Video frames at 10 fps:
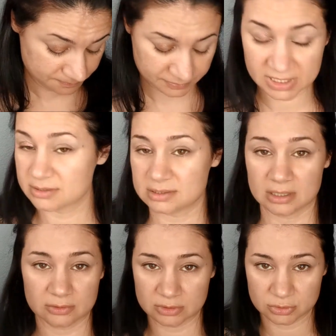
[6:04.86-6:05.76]
it's
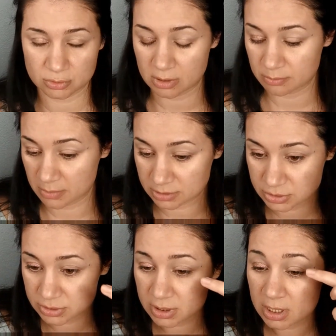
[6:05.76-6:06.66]
not going to show up
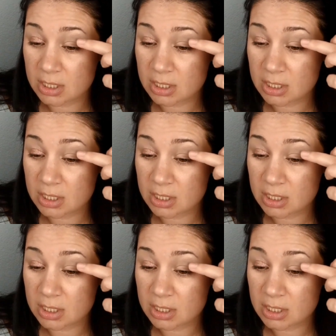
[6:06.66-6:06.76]
much